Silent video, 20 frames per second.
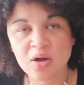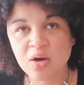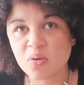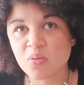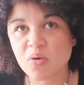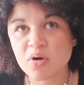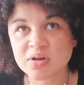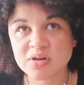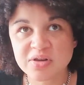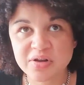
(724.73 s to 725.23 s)

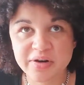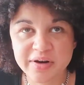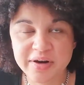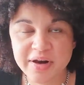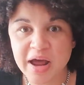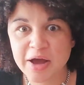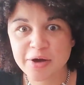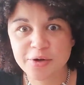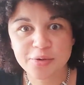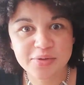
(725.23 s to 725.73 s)
wondering
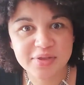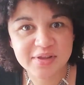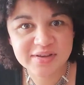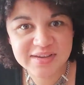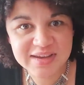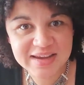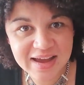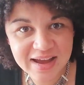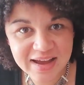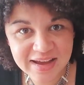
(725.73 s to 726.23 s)
how the
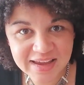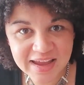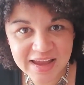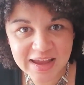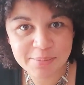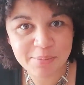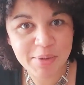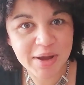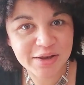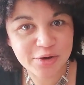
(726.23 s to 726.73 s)

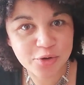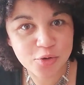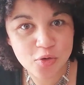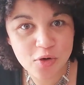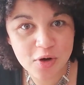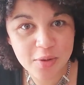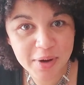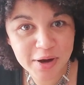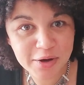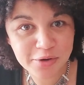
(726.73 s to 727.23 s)
CIA might go
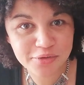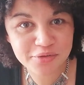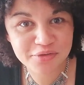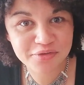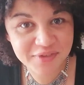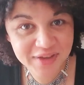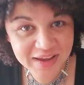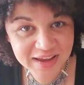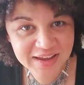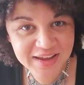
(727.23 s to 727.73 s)
about
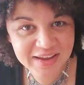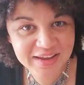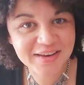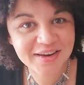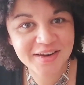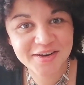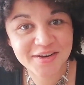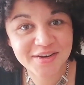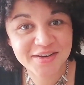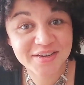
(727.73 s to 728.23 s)
faking
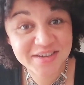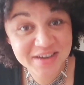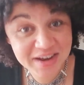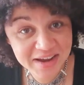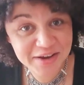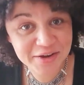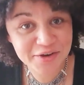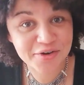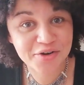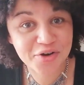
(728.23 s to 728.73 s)
an
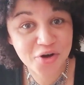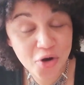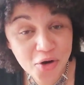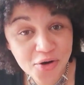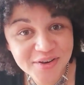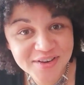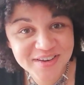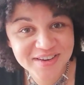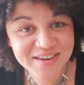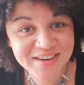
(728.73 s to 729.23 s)
entire
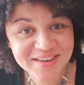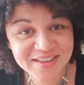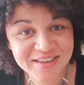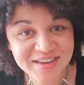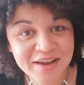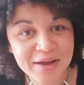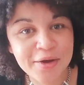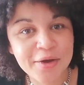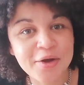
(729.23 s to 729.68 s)
continent